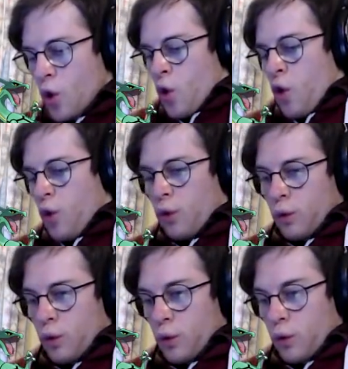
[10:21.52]

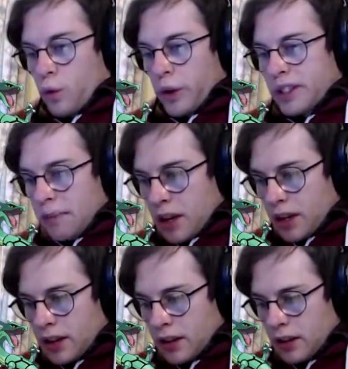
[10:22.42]
But then he
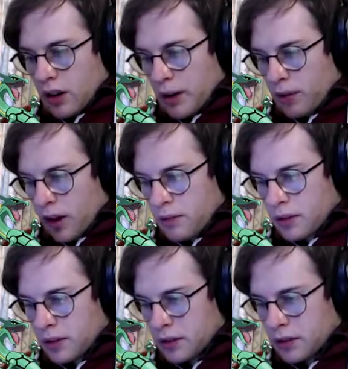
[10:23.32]
snipes me with
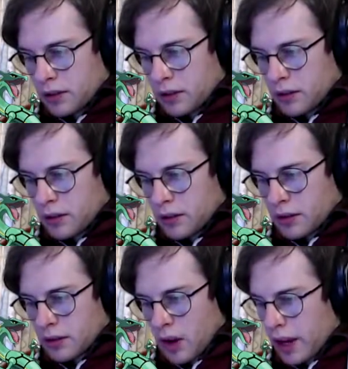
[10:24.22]
the
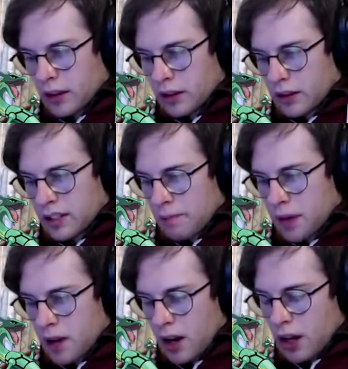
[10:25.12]
Quillfish here with the
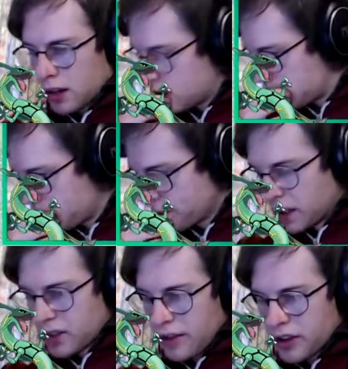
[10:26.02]
water gun.
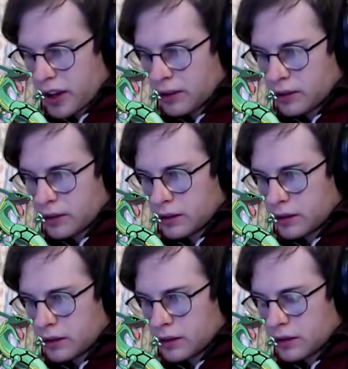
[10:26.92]
But then I decide to
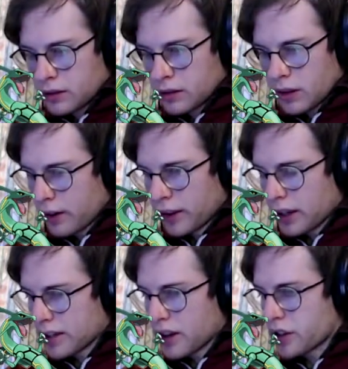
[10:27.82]
farm him up,
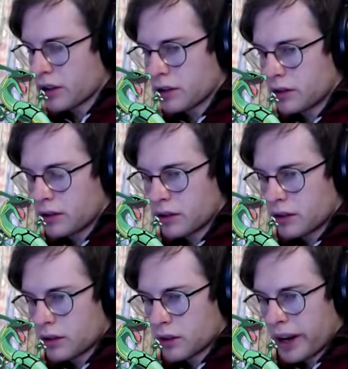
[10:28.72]

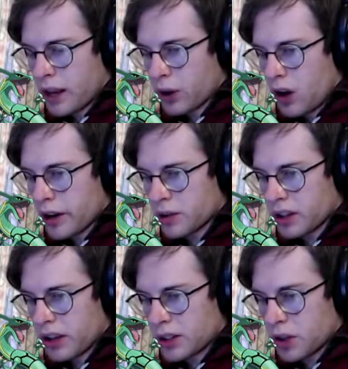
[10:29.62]
and now I have
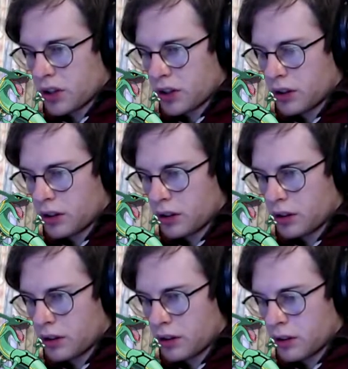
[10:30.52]
lots of energy.
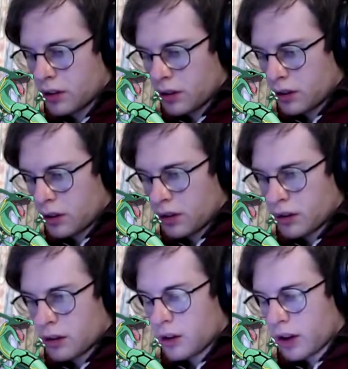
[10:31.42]
And at this point, I
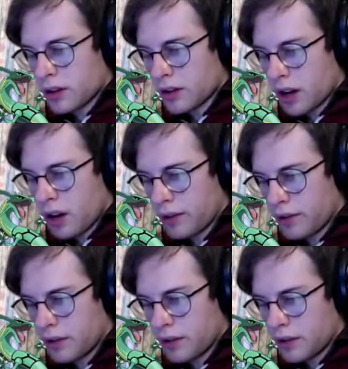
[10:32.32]
could have had 2
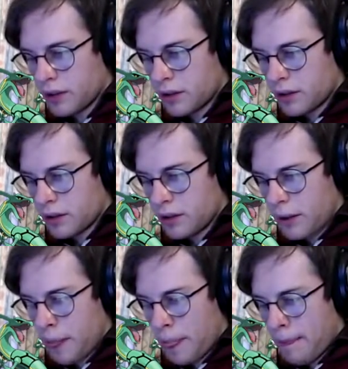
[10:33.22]
shields here, as
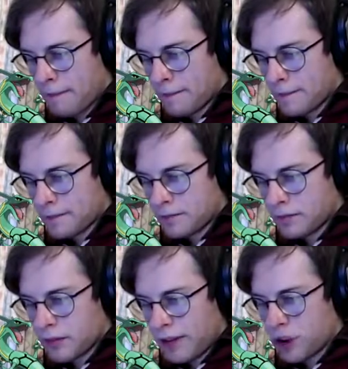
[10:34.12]
we saw
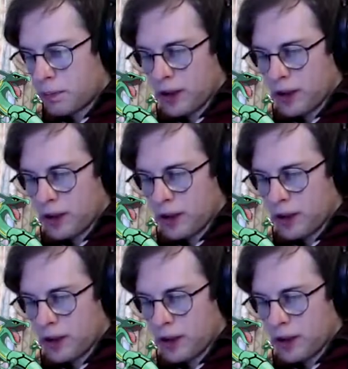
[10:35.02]
before.